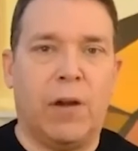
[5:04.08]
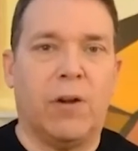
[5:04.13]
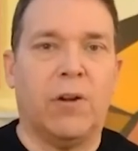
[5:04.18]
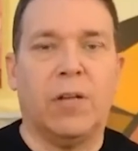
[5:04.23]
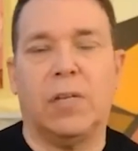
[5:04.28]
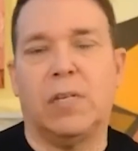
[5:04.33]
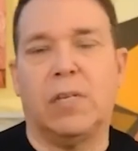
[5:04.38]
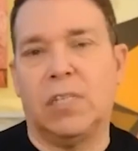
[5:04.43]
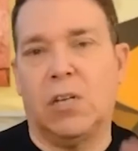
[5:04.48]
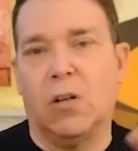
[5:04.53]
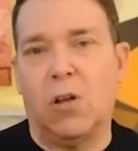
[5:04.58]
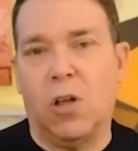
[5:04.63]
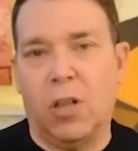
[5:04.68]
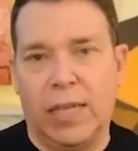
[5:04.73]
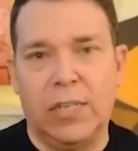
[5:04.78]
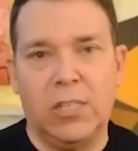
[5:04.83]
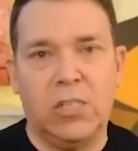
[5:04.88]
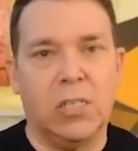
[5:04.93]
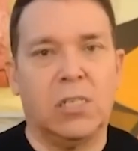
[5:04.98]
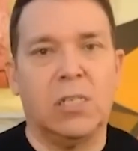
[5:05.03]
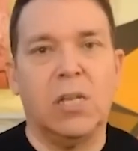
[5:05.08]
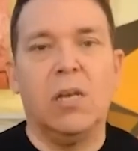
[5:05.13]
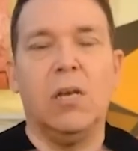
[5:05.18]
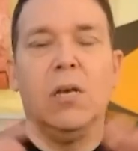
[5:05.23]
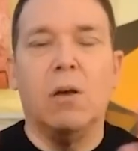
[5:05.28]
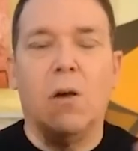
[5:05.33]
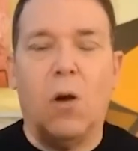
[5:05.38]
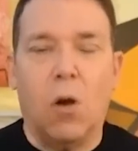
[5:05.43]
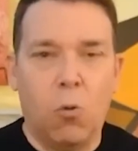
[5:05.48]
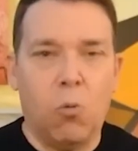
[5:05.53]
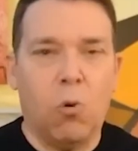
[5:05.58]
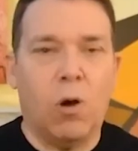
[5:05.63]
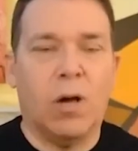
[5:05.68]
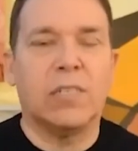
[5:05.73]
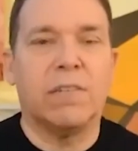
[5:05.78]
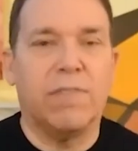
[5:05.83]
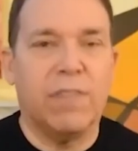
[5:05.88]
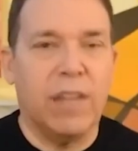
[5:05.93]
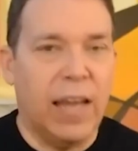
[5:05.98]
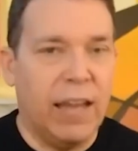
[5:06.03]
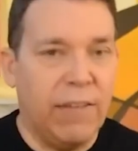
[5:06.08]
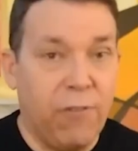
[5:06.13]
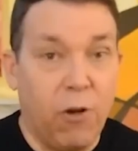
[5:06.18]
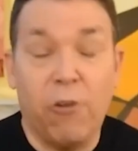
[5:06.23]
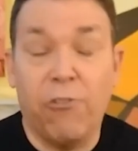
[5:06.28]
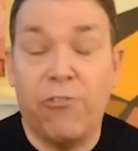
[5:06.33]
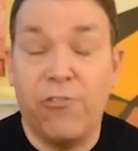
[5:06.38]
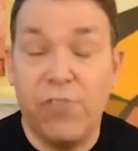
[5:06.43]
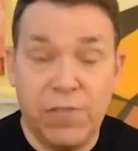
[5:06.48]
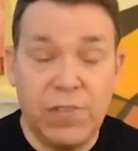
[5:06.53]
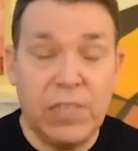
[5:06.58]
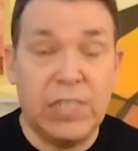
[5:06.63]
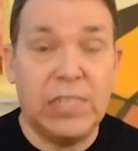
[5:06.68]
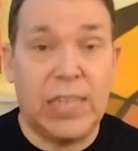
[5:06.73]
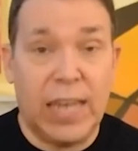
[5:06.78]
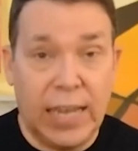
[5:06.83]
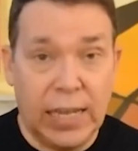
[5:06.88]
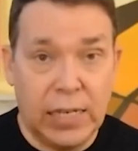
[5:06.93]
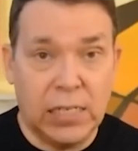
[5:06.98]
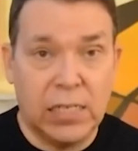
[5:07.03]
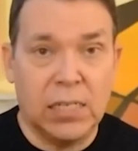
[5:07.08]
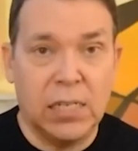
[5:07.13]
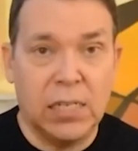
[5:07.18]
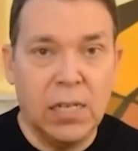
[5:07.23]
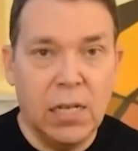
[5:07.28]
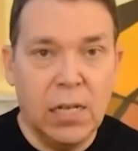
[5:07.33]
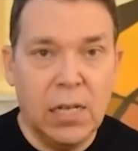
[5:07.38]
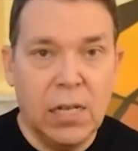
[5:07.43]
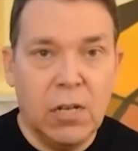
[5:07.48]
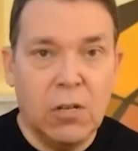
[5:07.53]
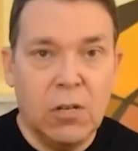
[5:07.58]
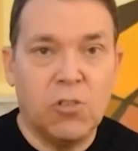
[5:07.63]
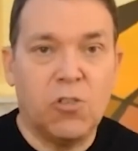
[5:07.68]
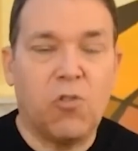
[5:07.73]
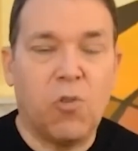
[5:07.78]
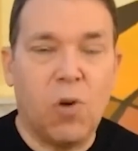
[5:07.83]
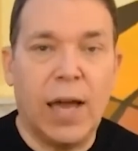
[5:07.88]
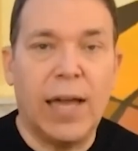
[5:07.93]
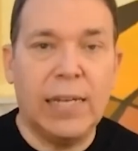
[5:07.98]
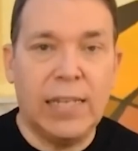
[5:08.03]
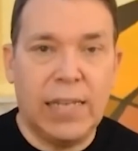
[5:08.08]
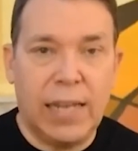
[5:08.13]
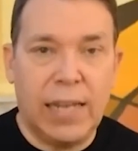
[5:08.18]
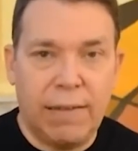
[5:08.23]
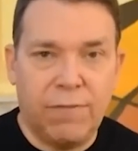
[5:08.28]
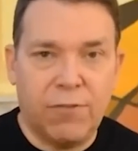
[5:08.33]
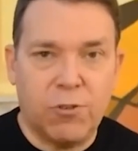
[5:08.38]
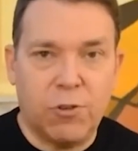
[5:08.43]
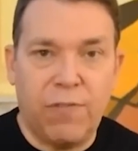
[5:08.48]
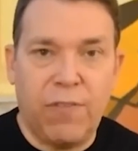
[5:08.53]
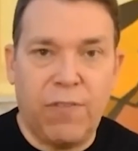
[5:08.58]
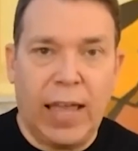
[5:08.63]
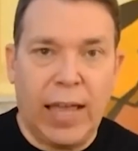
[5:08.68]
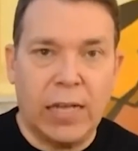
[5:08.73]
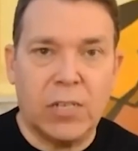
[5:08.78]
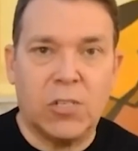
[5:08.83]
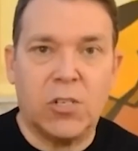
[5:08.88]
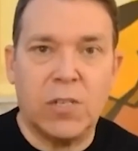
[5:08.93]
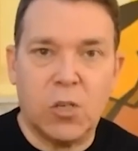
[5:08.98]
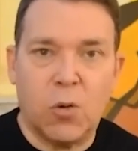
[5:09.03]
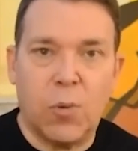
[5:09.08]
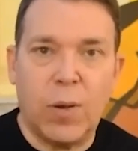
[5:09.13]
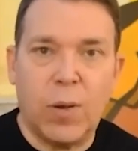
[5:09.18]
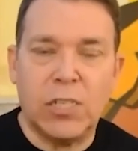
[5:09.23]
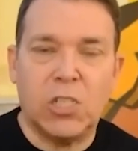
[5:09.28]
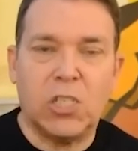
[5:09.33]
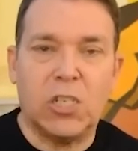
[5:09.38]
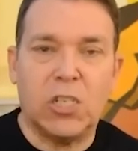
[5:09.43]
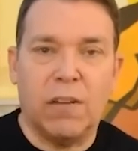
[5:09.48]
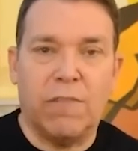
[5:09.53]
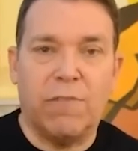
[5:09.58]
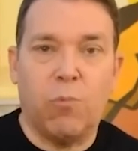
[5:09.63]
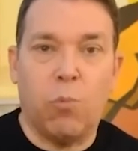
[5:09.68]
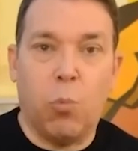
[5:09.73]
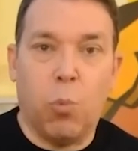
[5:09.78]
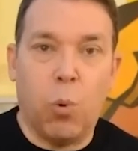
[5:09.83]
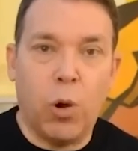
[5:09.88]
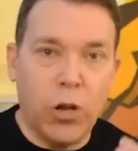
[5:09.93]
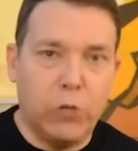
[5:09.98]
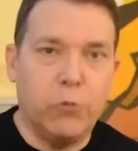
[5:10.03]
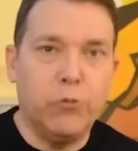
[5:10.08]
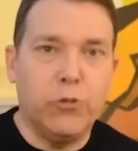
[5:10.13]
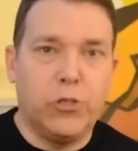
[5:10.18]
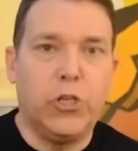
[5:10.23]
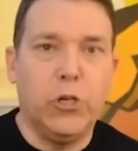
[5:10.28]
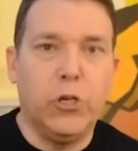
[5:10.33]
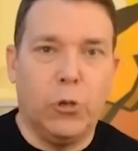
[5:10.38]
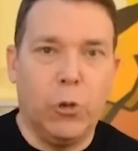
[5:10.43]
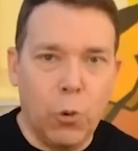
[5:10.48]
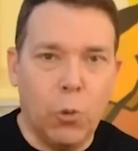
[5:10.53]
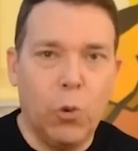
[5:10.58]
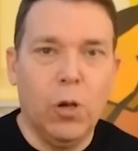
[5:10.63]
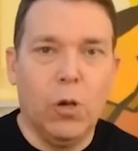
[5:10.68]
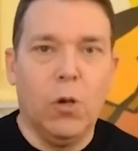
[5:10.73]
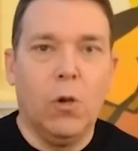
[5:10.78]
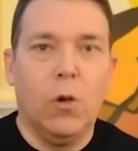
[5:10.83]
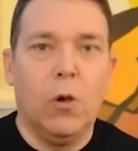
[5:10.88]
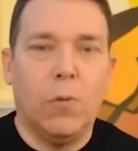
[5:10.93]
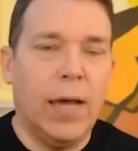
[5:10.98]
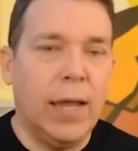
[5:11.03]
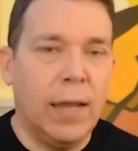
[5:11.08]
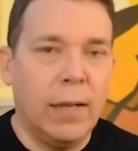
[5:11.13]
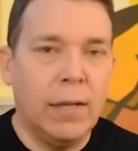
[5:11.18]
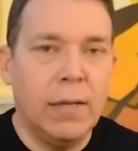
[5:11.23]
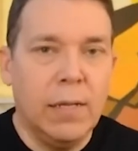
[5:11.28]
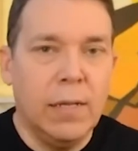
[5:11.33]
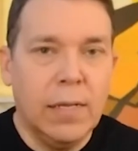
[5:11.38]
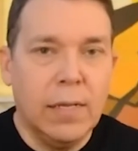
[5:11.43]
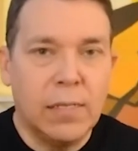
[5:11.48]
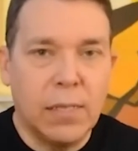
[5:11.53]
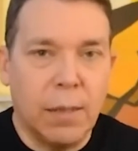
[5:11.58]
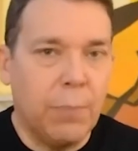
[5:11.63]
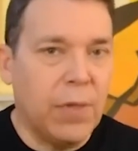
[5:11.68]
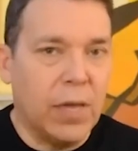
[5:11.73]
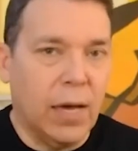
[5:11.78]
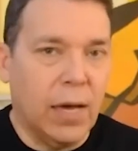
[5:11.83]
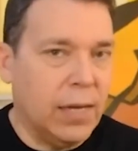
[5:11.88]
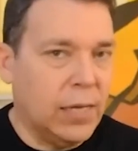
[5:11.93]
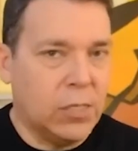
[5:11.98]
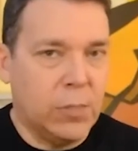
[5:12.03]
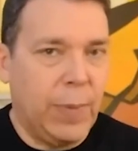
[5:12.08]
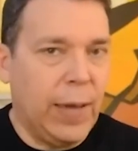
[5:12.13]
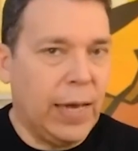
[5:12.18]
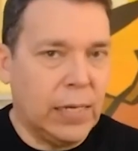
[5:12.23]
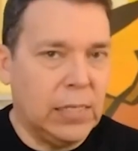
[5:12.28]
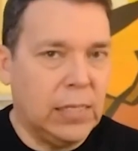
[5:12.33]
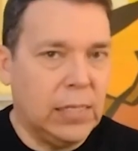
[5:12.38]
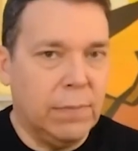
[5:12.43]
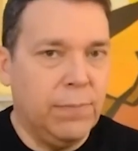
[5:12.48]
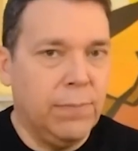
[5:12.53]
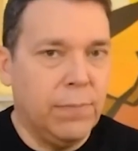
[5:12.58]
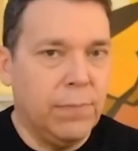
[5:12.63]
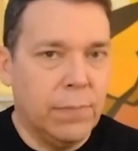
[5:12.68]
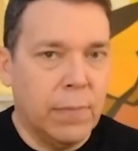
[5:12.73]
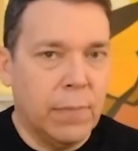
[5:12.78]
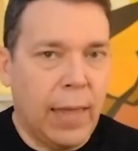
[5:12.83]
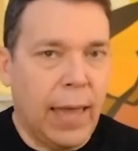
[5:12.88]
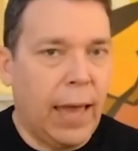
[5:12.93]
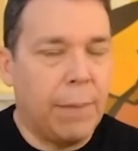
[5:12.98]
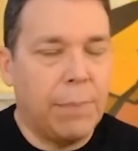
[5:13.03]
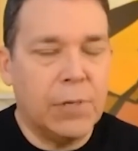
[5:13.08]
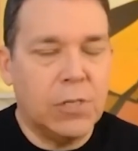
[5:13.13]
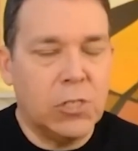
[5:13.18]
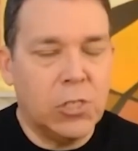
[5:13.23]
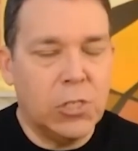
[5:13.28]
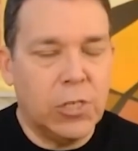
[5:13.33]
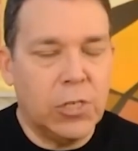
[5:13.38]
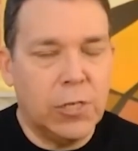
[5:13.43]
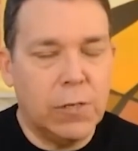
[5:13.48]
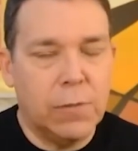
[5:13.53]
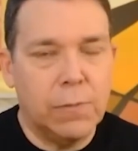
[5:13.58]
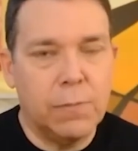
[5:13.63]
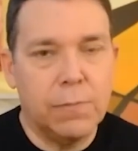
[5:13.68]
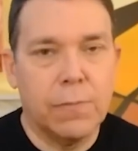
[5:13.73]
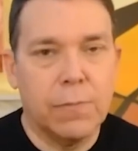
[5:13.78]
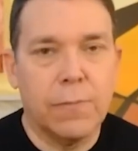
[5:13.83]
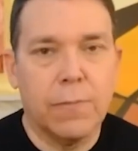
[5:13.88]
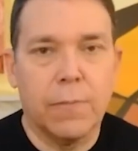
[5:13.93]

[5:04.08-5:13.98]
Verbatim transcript: americans in all ages all walks of life all 50 states trying to sort of answer this question of what do you do when something unexpected happens to you